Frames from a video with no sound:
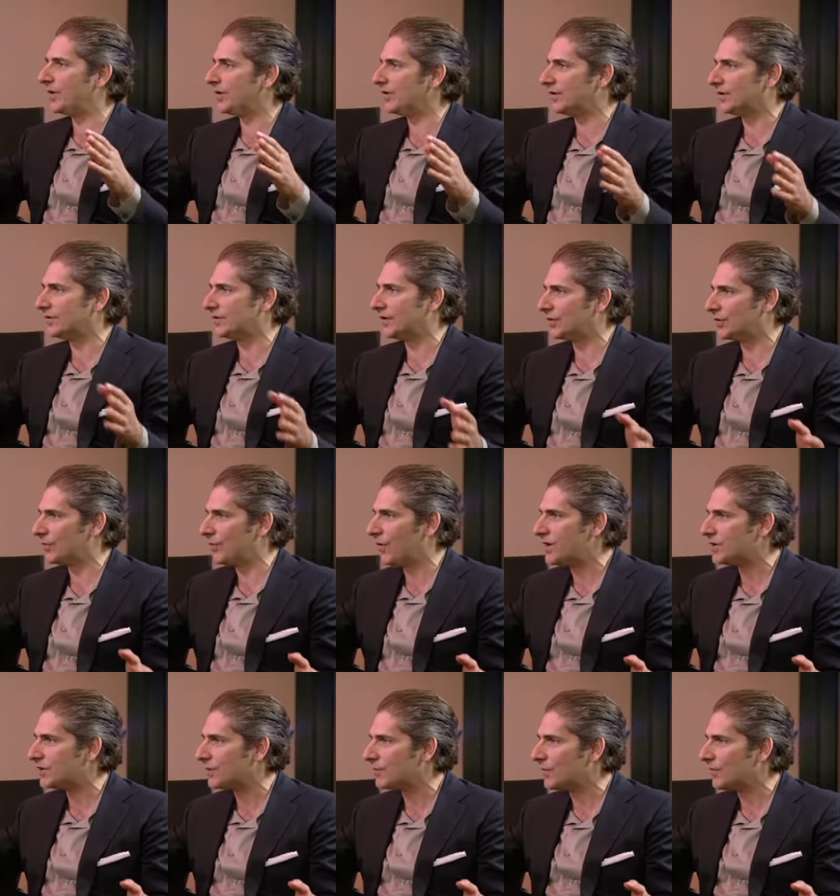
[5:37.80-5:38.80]
been in this
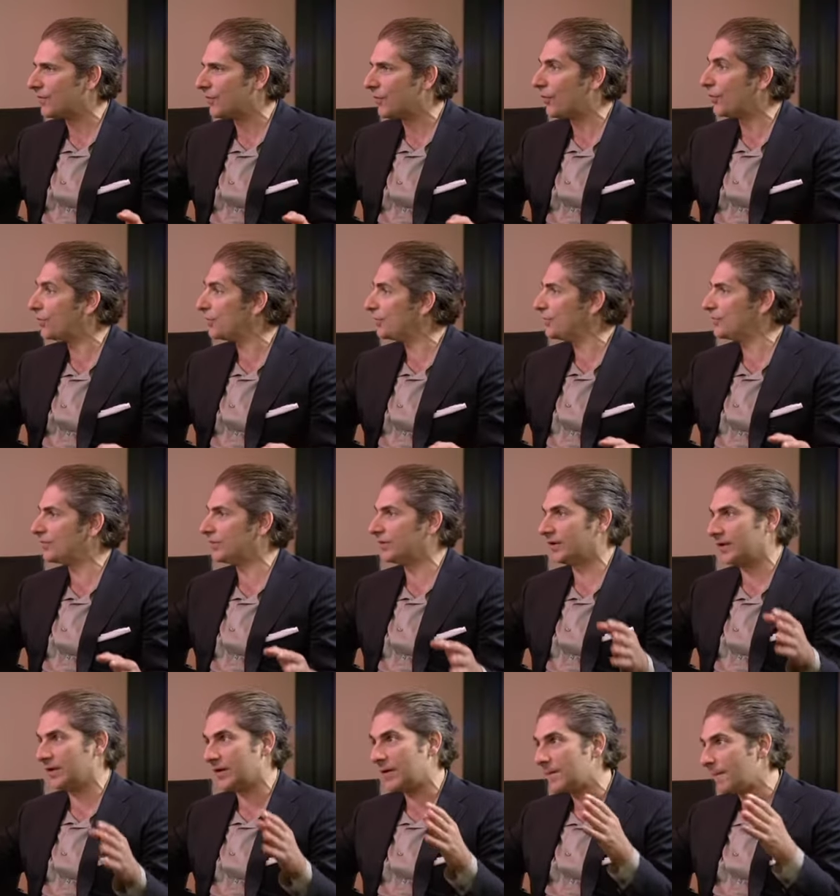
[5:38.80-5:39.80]
situation before.
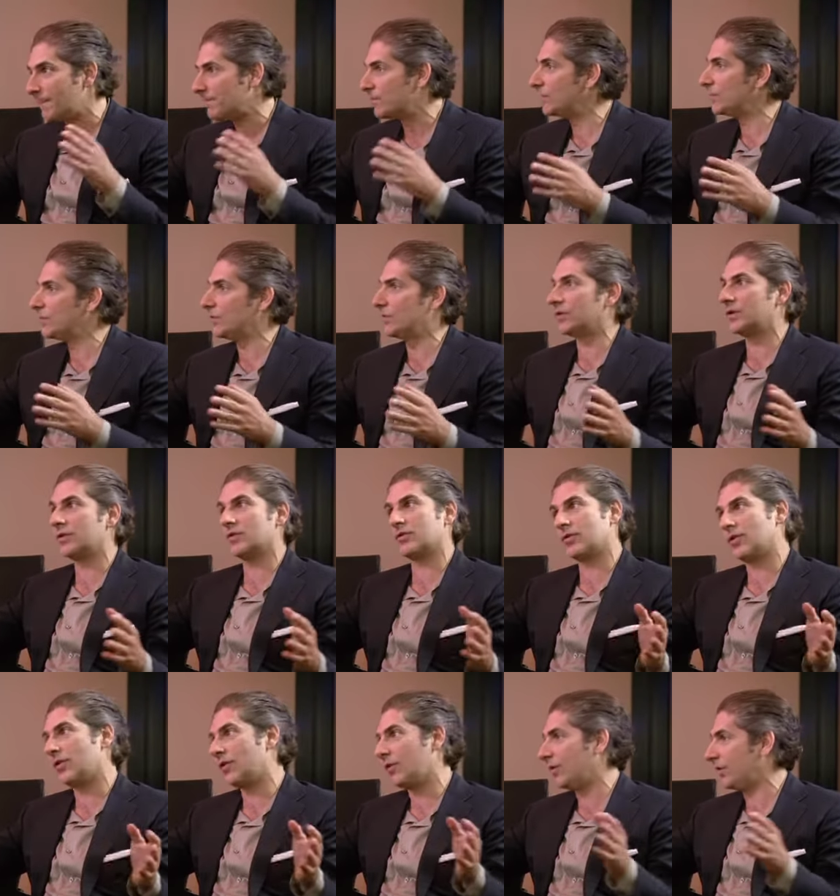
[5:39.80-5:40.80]
Usually doing your
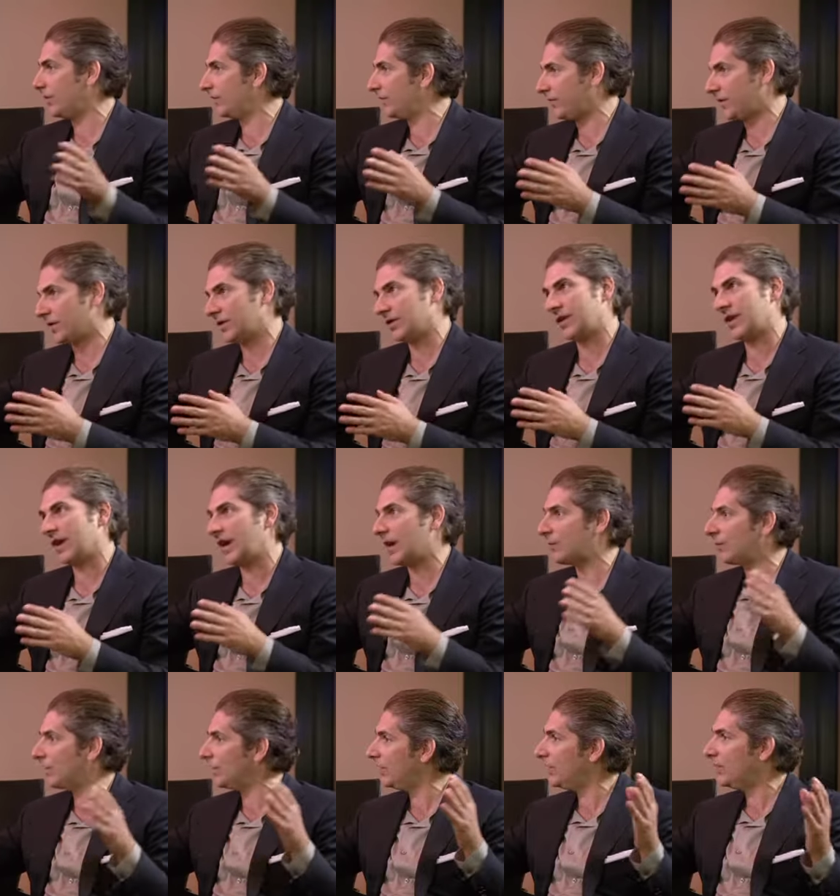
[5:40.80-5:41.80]
show in front of the
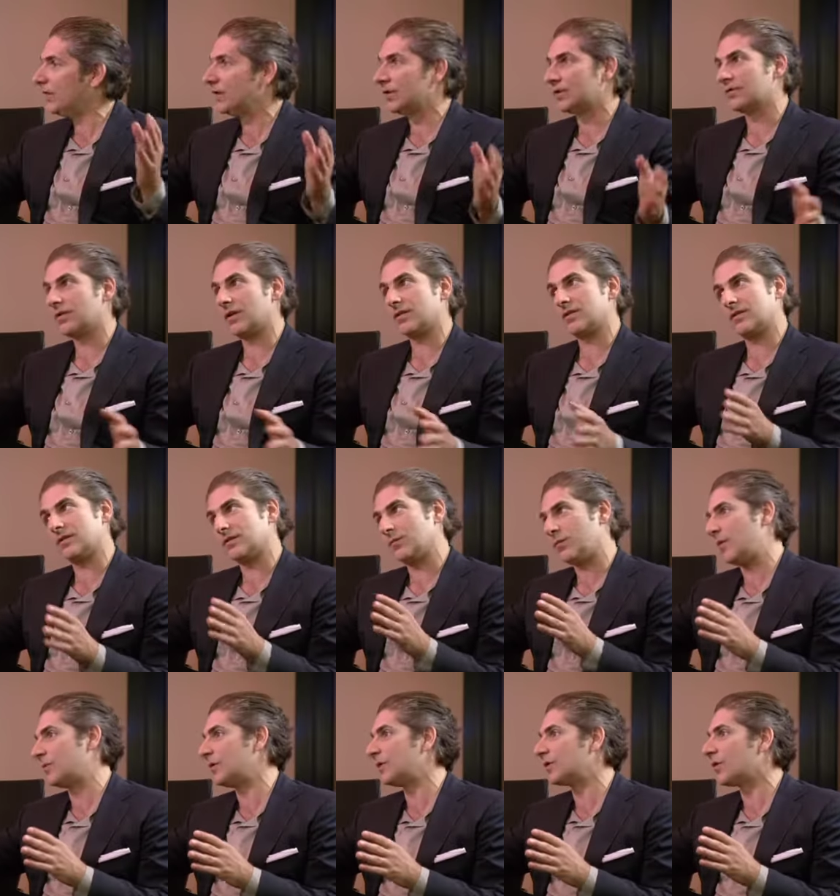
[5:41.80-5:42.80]
camera dressed as a
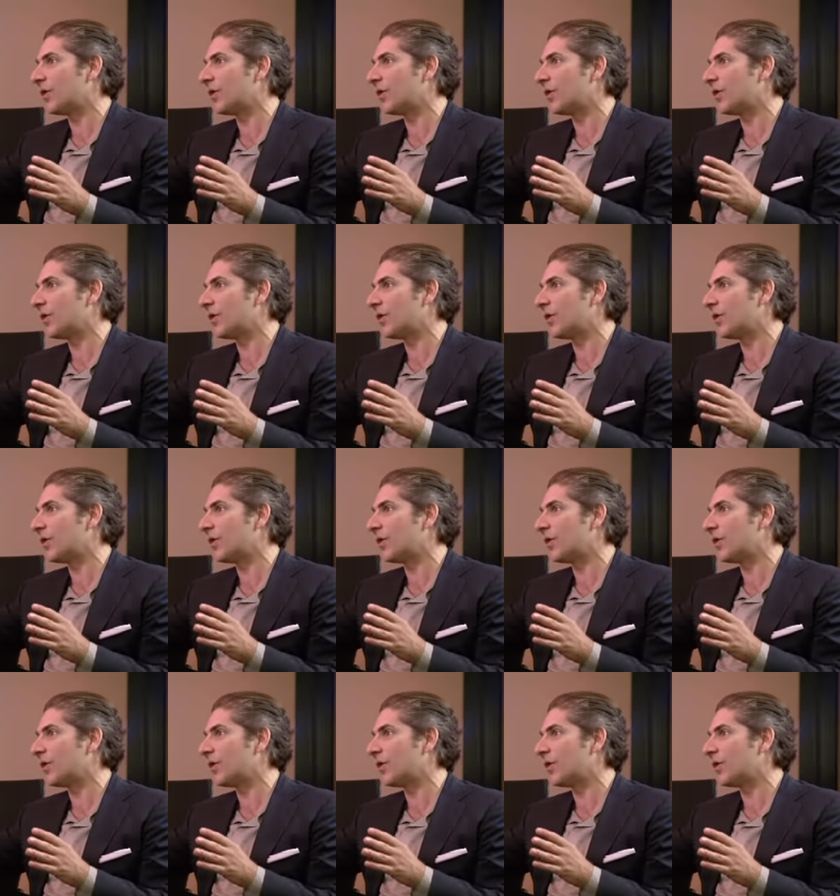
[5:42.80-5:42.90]
puppy